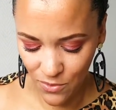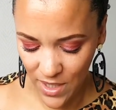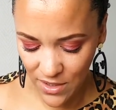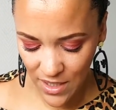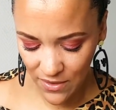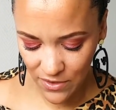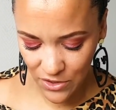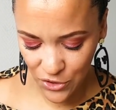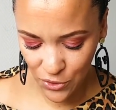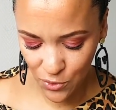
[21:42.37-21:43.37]
Why do you have to
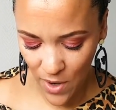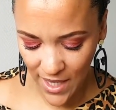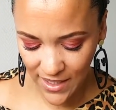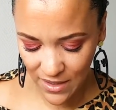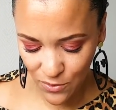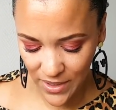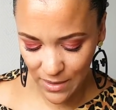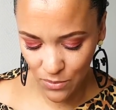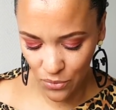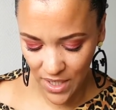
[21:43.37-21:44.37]
choose? Why can't we
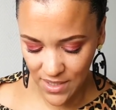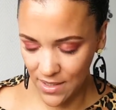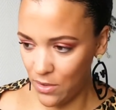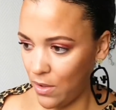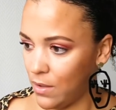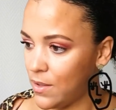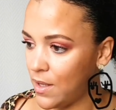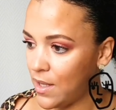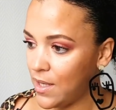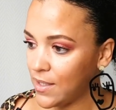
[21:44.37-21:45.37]
embrace it all?
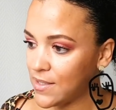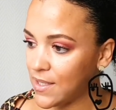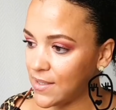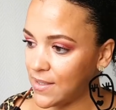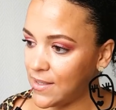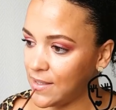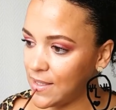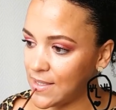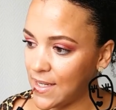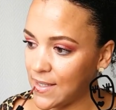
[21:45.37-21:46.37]
Because like the thing
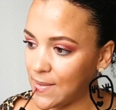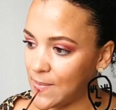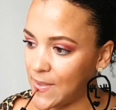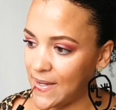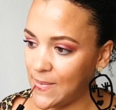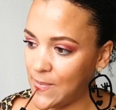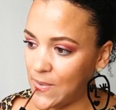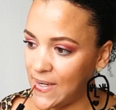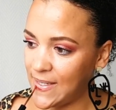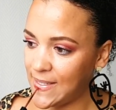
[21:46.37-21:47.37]
is like by
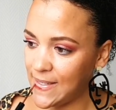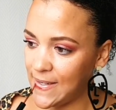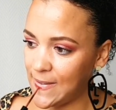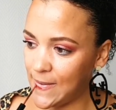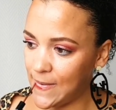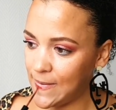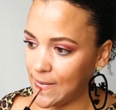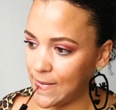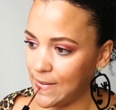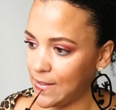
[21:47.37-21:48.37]
embracing it all,
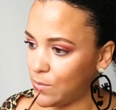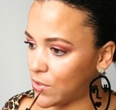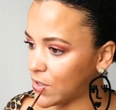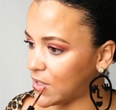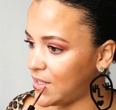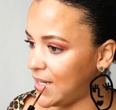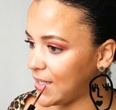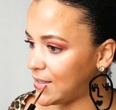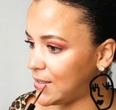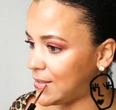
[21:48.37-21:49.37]
you're more
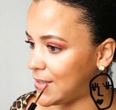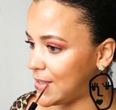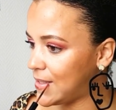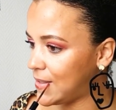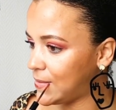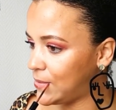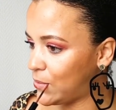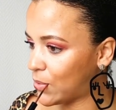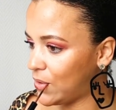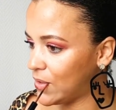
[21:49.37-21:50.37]
connected to
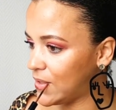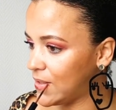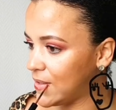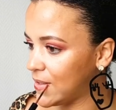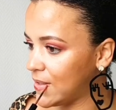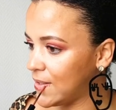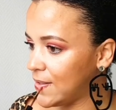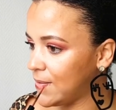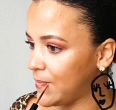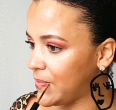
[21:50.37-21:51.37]
the world.
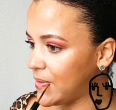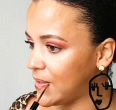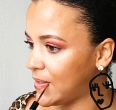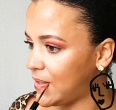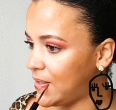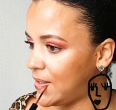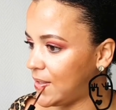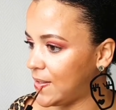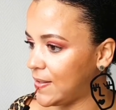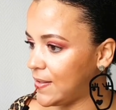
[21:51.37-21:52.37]
And
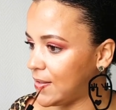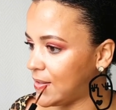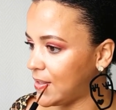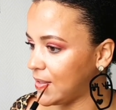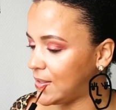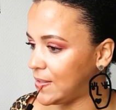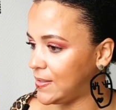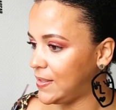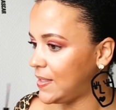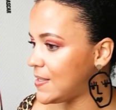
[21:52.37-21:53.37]
thanks to
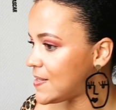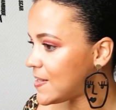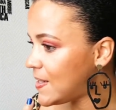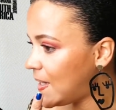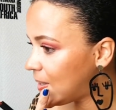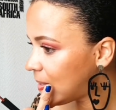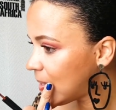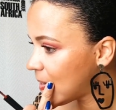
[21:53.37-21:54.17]
the internet,